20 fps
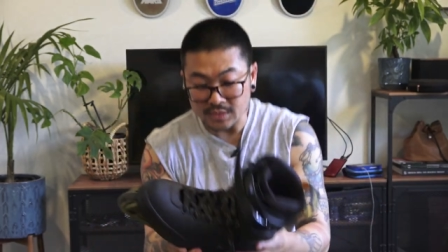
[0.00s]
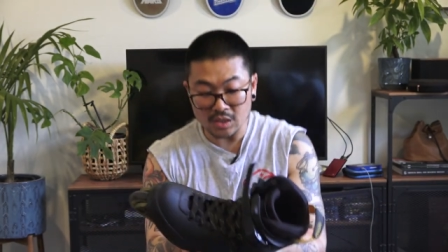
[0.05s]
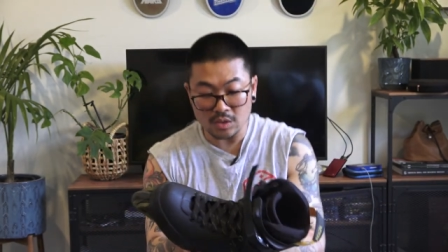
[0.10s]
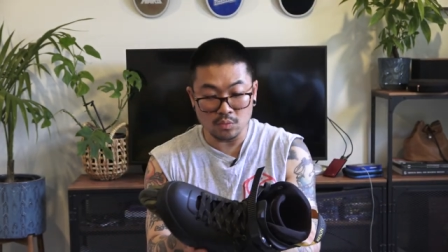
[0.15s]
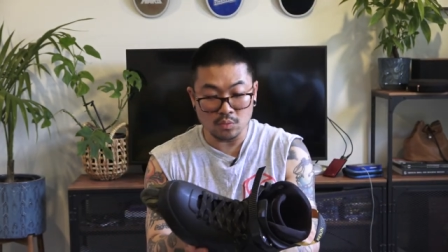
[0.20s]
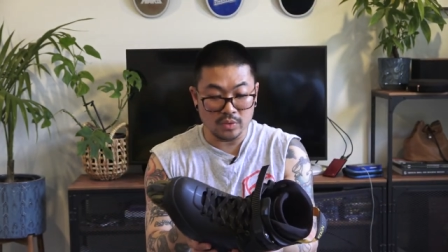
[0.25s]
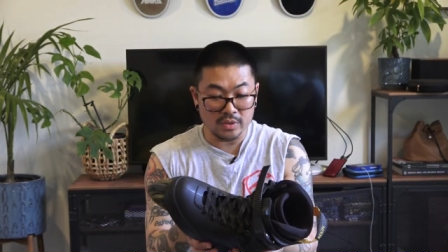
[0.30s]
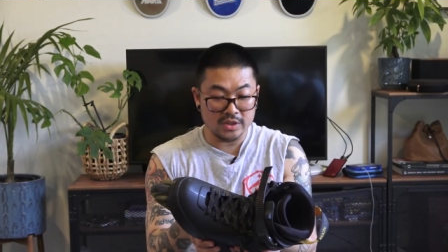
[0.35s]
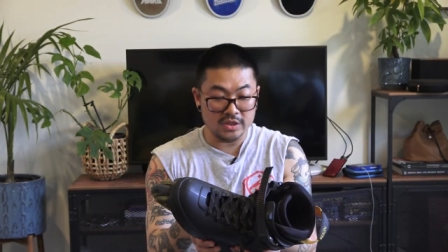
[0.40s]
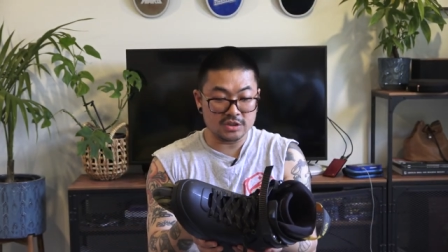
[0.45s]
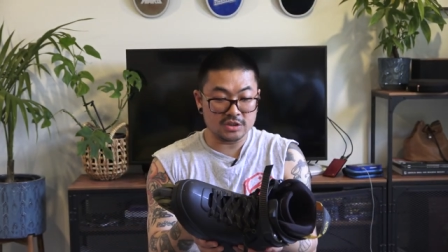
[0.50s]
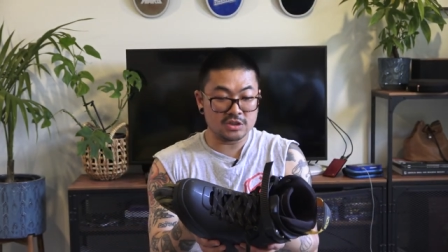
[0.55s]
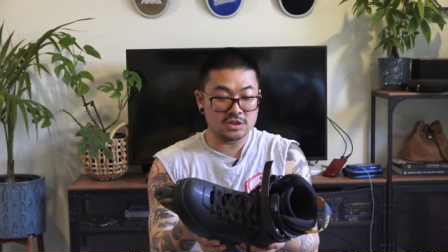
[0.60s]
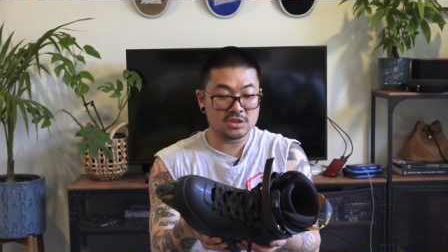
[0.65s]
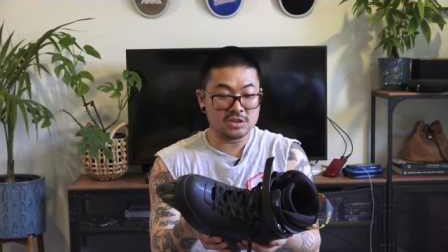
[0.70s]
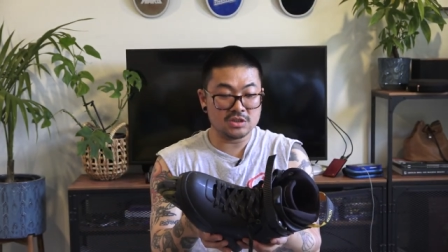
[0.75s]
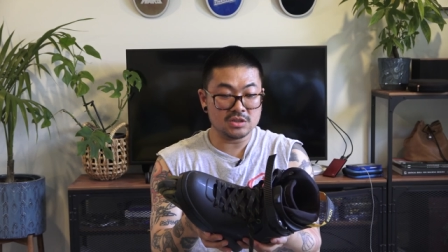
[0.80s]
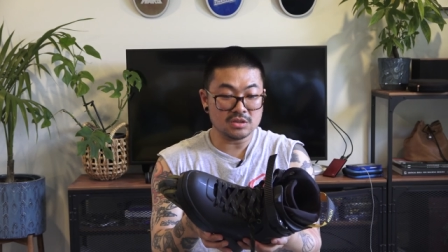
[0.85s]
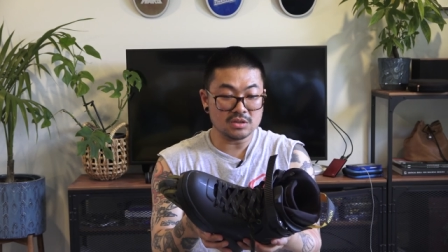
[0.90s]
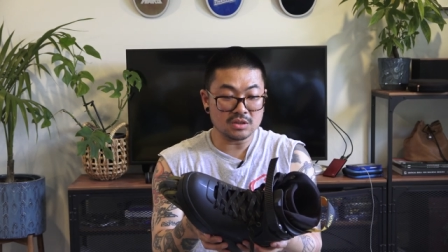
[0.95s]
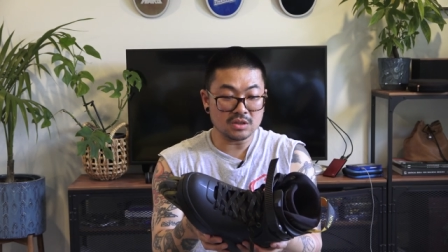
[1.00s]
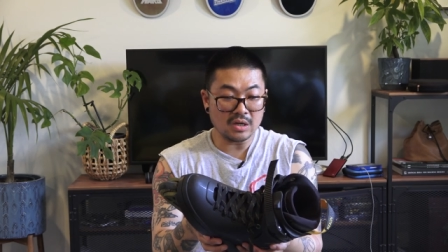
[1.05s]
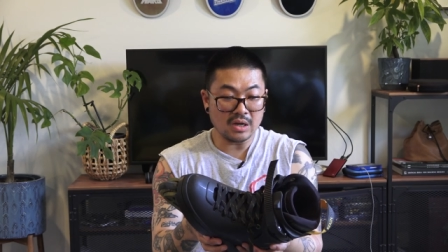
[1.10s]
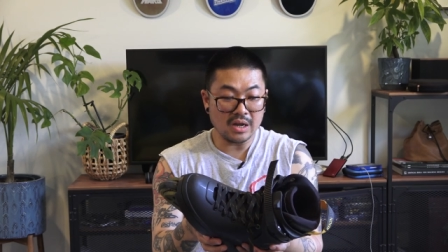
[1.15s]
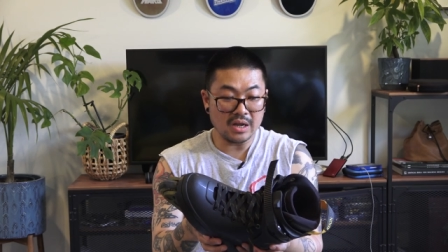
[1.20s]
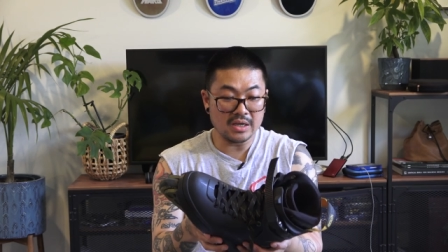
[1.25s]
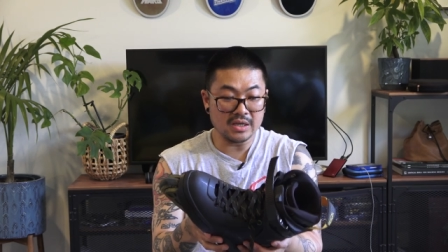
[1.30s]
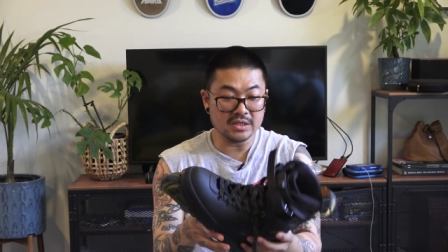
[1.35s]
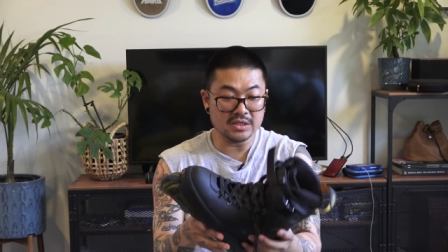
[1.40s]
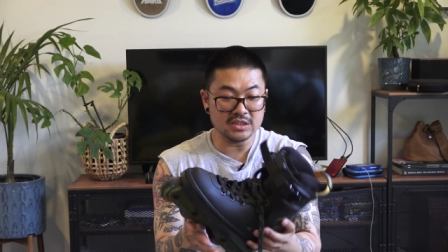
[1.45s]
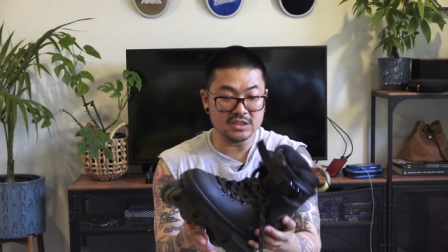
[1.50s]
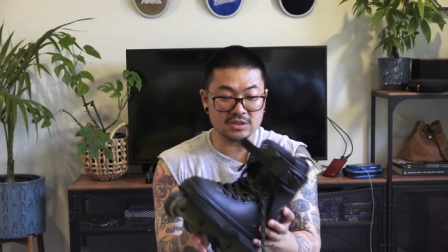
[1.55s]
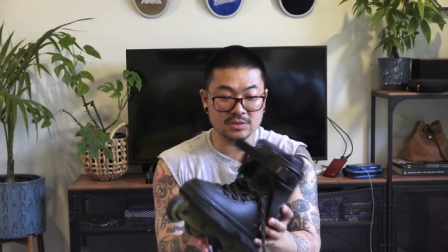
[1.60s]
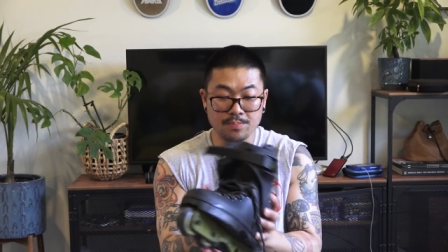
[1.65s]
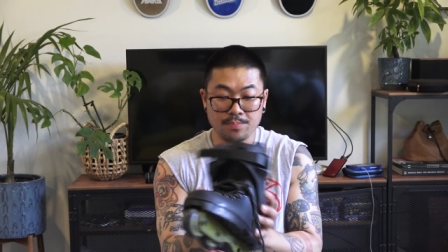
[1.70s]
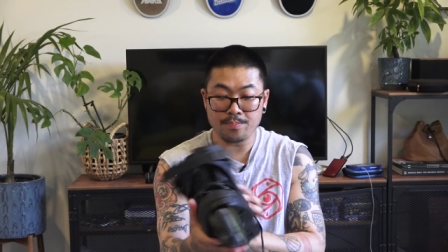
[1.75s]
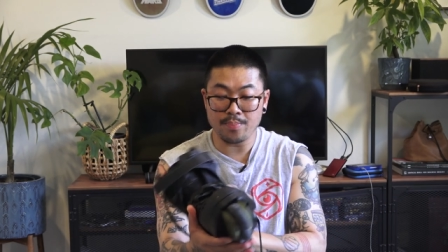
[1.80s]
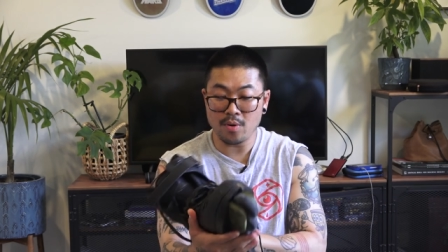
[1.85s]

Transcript: which is